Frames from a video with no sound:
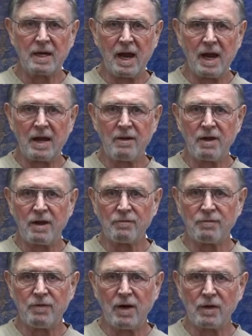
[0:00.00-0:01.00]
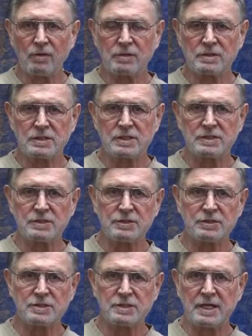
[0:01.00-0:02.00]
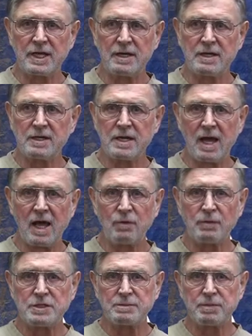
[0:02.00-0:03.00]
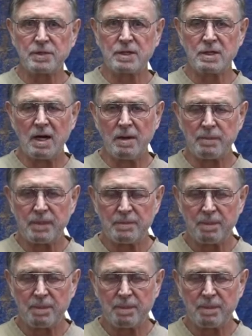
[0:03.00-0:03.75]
I have followed says there's 10 calories per cup.